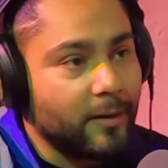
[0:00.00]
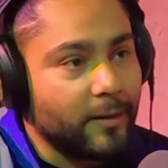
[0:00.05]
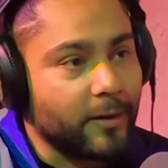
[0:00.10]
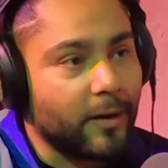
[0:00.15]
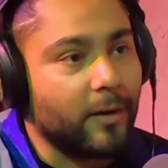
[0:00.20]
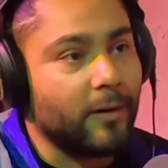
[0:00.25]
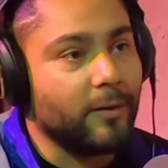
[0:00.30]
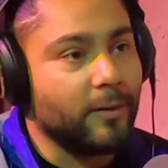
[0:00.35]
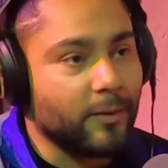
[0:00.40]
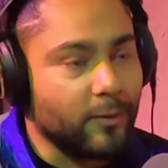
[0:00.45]

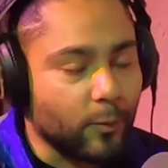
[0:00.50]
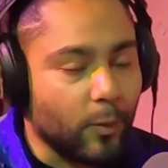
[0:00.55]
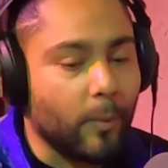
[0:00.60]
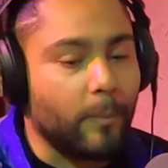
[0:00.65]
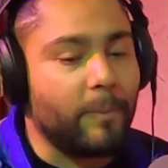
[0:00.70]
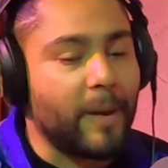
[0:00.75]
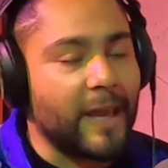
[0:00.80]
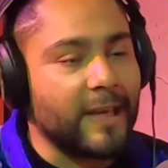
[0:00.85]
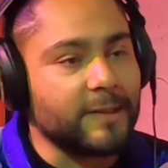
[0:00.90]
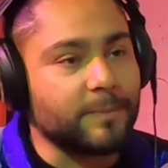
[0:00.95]
No? Well,
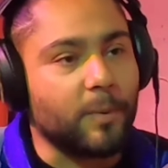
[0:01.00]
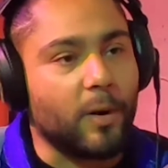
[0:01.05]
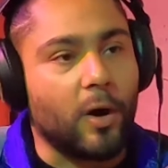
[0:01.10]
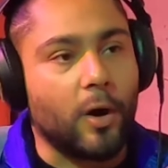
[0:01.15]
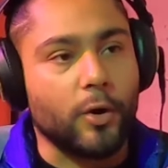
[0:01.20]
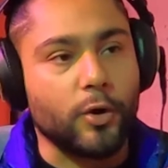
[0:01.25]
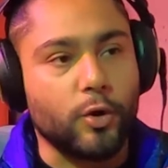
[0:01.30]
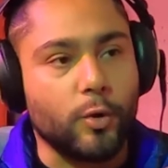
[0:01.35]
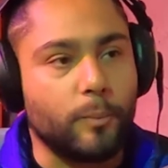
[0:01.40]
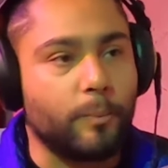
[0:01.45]

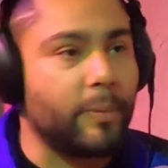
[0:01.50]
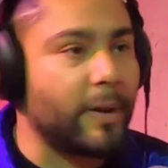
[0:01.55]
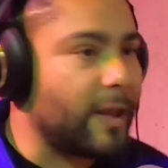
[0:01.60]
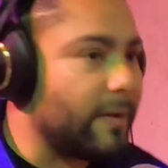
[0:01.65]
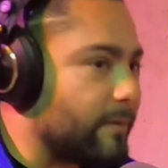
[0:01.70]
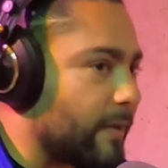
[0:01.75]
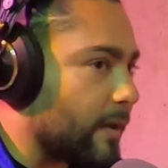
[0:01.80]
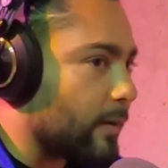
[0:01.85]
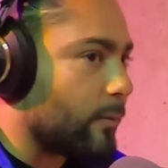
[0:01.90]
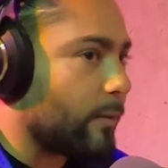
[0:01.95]
baseball, you
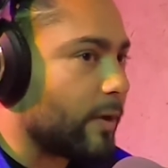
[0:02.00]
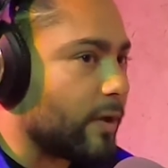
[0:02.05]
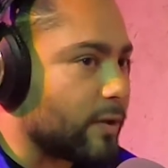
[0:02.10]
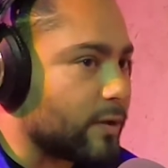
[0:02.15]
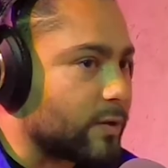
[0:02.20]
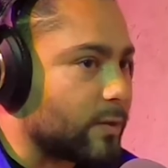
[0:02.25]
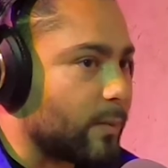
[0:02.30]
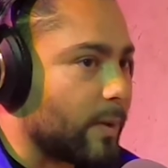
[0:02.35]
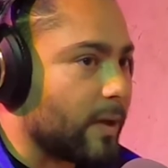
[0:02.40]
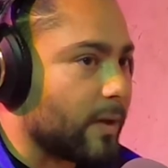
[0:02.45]
pivot when you
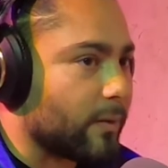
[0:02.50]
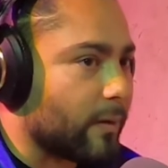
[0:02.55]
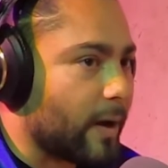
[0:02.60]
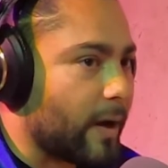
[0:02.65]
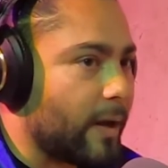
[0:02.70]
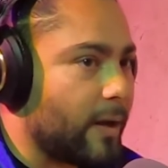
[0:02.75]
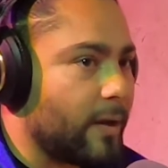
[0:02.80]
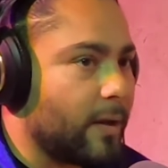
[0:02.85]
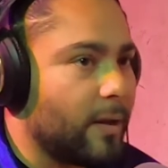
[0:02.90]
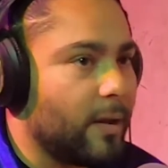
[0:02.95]
swing,
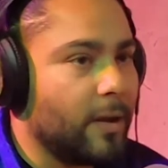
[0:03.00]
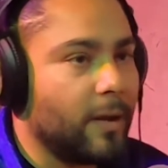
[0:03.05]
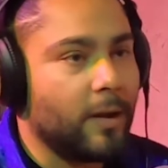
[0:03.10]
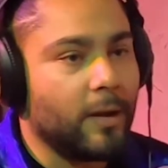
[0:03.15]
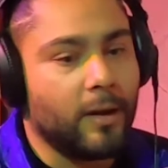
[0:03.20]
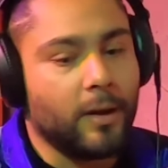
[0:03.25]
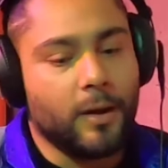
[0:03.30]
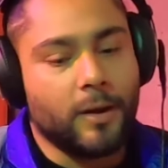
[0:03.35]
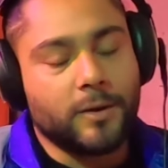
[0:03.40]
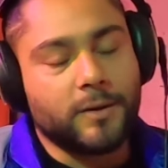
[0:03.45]
right?
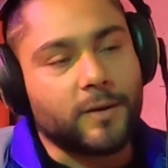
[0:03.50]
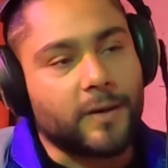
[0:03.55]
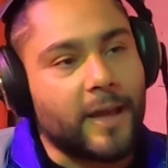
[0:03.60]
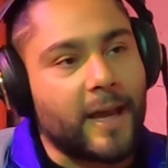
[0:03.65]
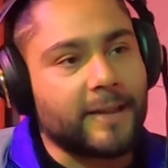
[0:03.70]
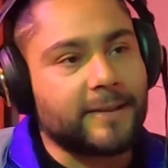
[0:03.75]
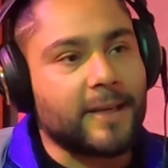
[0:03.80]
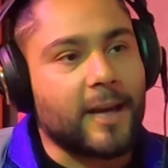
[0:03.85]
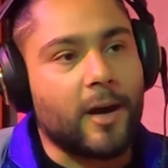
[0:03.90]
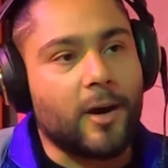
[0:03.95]
So
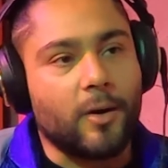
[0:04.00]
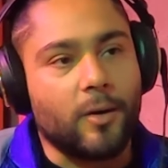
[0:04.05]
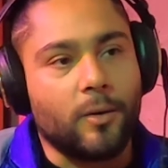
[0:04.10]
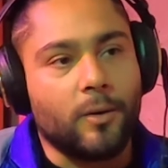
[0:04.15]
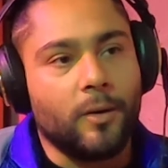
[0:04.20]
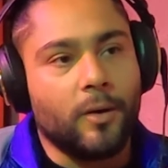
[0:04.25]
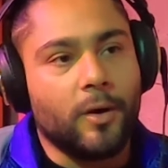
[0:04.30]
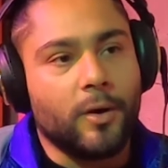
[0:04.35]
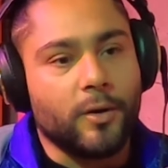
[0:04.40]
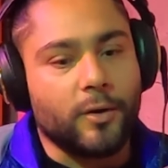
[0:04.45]
that's how
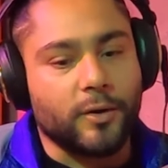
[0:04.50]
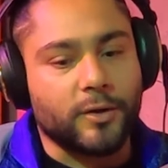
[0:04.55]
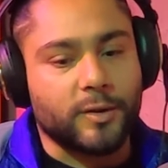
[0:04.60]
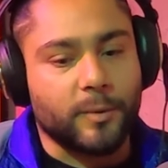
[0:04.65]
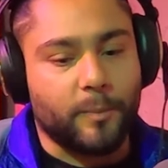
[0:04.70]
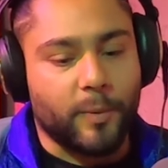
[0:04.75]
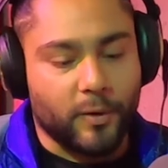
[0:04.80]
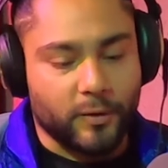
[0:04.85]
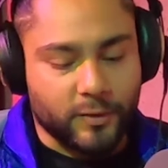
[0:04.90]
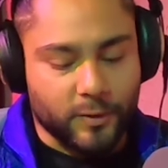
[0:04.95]
you're
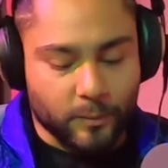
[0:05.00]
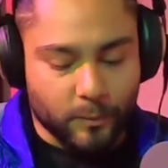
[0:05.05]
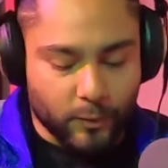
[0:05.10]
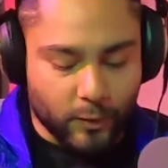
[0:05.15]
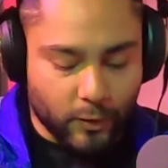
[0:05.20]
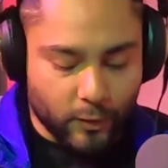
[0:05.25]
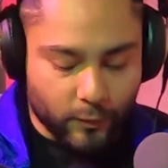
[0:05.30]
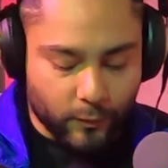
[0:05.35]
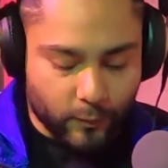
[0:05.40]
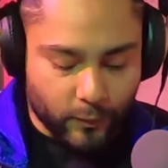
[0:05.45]
supposed to
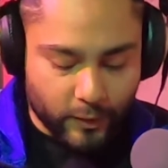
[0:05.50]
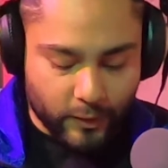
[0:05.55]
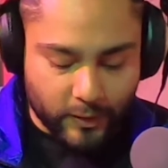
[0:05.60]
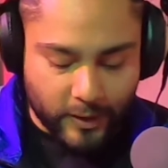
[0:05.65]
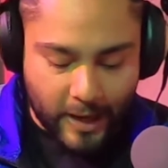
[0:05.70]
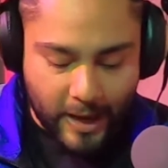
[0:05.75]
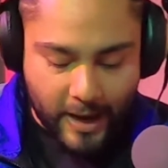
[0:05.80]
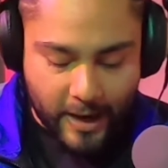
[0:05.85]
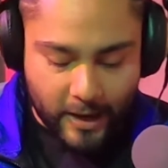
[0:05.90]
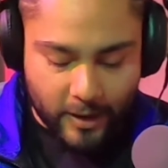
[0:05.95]
move with
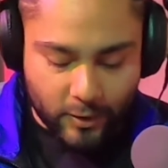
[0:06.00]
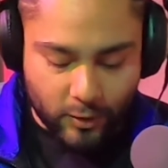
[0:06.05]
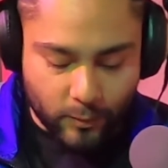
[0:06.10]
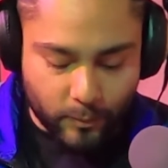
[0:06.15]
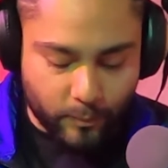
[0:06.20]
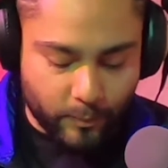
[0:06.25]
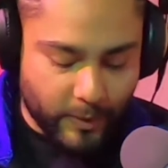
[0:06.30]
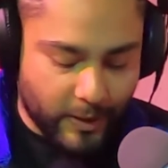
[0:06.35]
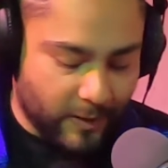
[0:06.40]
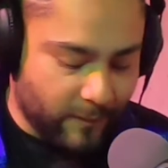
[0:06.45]
that. You
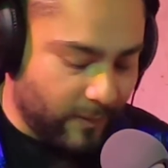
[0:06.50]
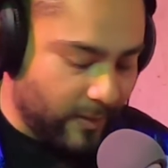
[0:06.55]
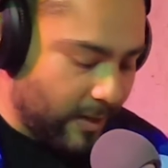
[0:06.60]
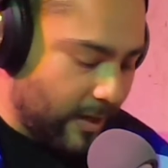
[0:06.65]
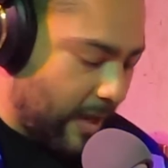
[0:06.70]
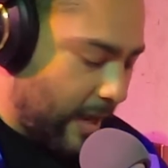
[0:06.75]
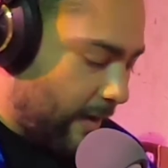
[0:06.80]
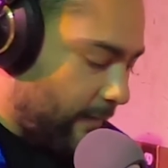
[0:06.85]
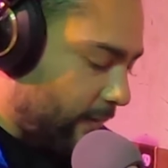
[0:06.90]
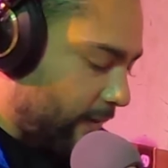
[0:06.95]
pivot
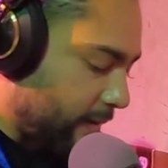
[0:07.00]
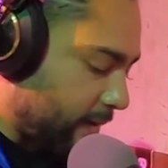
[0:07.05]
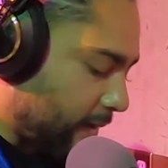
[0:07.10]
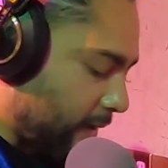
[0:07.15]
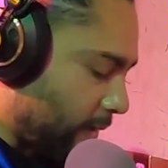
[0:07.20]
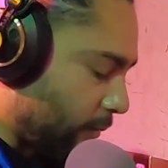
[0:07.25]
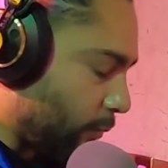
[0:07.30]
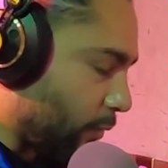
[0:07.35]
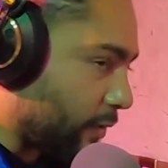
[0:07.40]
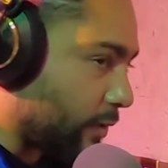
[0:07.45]

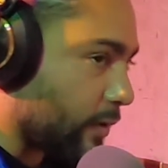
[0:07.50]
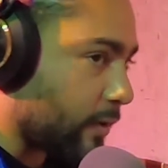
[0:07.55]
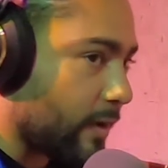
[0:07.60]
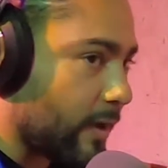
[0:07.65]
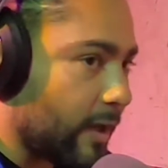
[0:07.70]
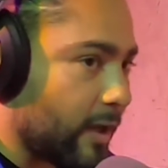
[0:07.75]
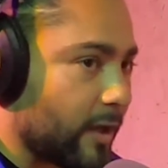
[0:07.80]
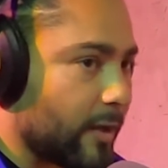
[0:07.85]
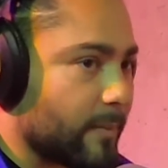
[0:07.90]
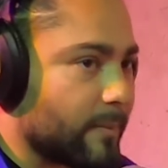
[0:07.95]
everything with your
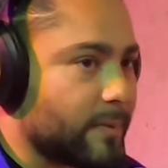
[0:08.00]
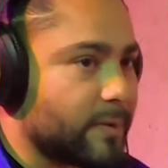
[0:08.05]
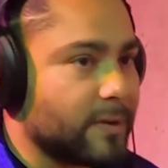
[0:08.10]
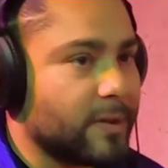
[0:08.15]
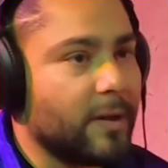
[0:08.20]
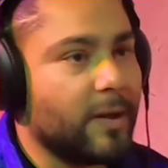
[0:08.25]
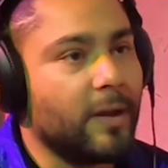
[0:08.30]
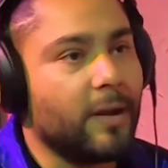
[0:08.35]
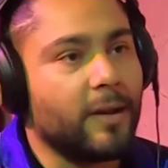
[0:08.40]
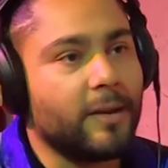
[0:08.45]
hips.
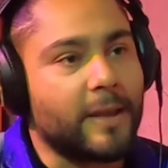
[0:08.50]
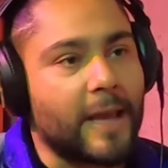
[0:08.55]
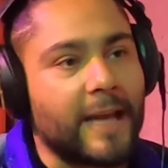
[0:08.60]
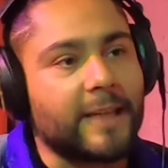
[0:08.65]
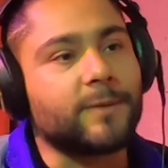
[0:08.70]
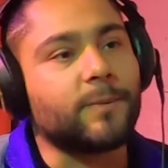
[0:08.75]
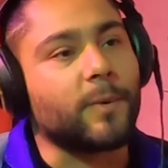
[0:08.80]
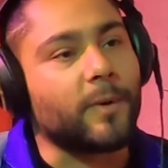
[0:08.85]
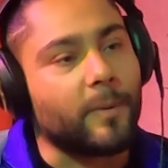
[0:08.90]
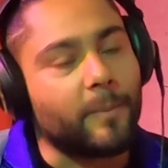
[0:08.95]

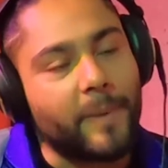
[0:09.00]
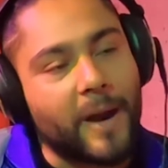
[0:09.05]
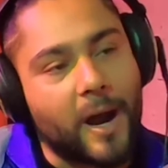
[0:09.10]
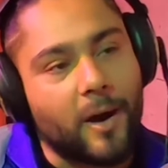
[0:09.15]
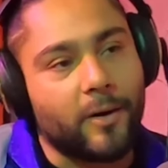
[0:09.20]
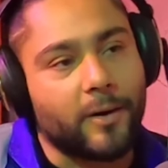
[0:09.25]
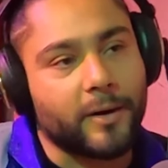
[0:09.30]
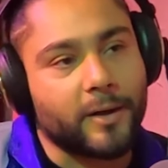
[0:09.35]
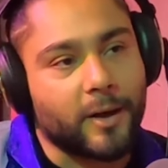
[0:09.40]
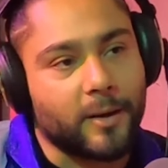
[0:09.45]
That's where the
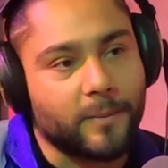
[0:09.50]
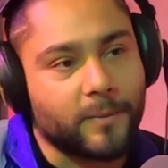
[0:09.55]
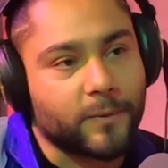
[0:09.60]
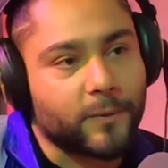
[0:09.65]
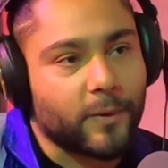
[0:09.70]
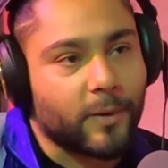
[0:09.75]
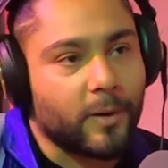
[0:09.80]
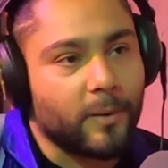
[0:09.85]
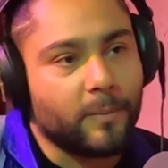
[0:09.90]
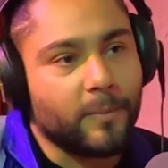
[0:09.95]
power comes
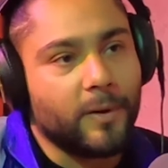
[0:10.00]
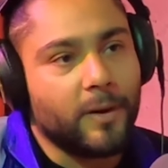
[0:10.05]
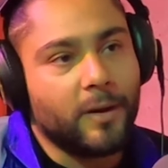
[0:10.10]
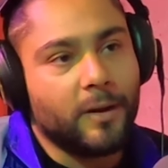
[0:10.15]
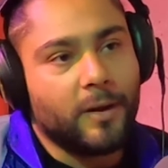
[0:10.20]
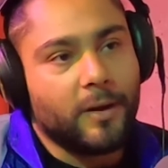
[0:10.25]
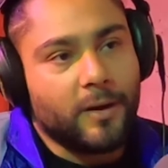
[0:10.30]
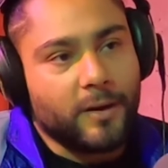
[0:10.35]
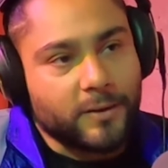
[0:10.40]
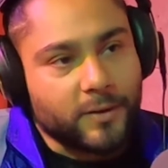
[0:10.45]
from.
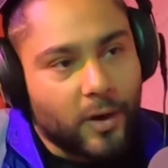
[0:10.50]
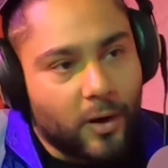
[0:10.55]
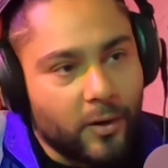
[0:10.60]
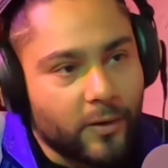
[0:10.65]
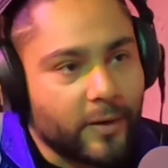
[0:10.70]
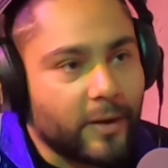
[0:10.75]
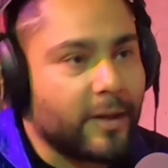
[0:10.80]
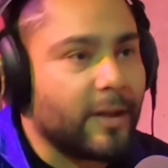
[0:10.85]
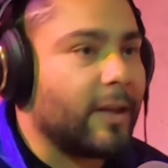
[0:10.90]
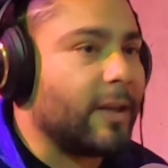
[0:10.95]
It's all
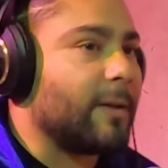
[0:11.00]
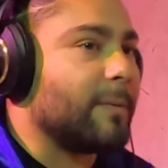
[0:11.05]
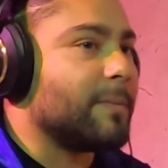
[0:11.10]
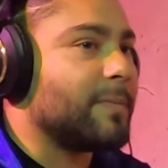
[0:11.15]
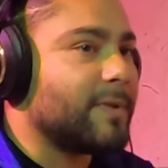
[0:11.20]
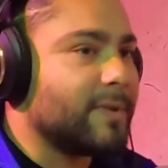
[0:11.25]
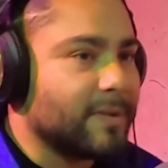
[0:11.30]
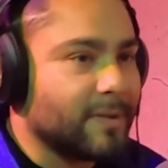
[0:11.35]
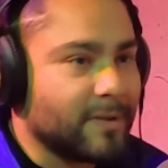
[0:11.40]
in the hips.